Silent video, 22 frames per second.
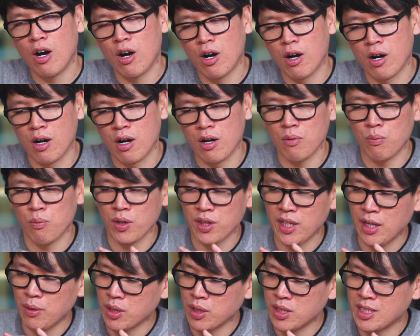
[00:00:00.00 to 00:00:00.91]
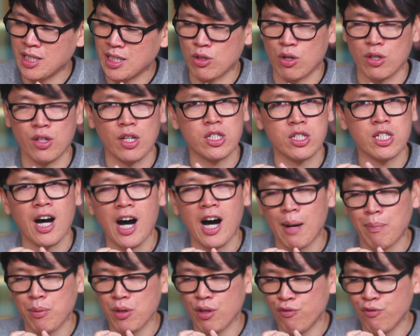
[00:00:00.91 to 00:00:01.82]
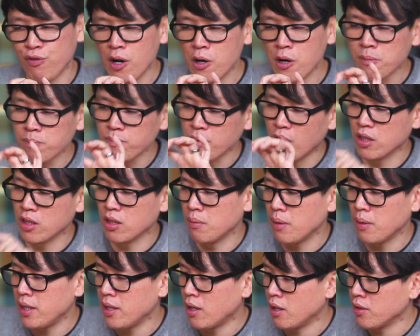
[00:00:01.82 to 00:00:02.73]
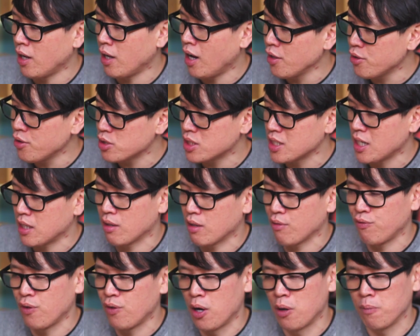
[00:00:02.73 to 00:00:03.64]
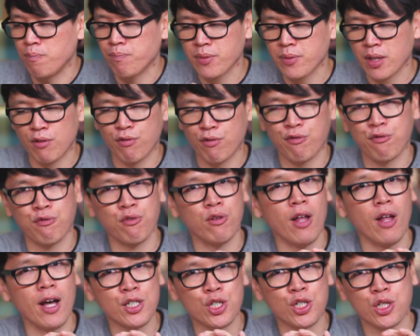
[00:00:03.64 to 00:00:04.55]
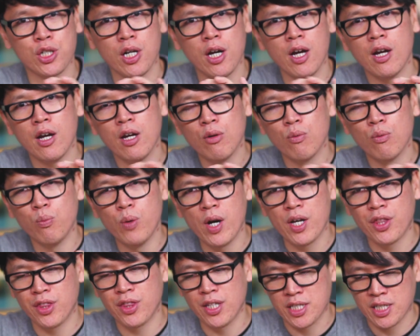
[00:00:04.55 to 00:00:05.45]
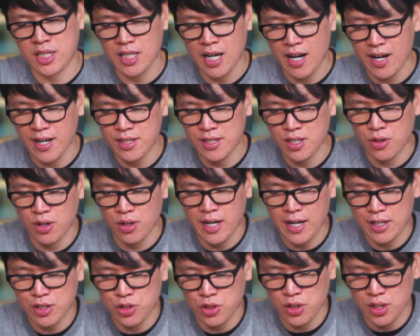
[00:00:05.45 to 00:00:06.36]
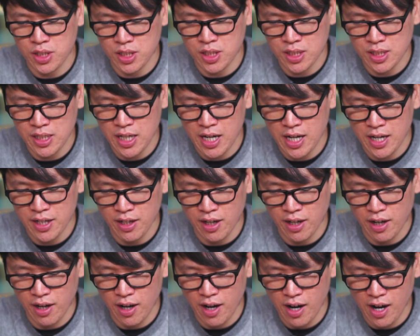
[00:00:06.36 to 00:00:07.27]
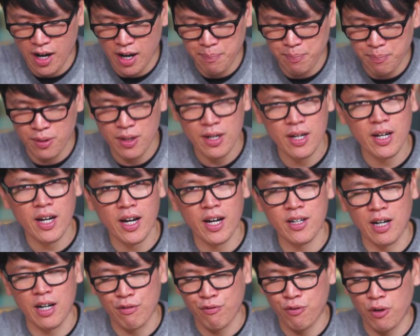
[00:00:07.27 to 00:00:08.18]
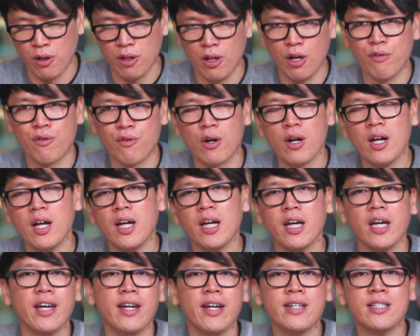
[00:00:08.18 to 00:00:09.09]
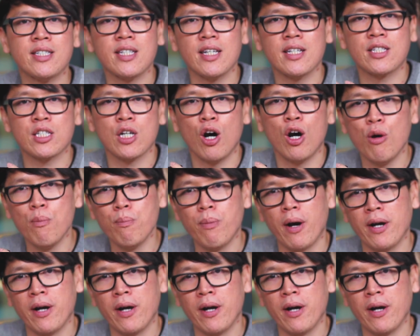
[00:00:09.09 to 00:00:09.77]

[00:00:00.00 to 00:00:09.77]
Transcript: are what they would consider on the top of the phone, on the, and on the other side of the phone, flush with the side, so it can actually stand up and not fall over, is its home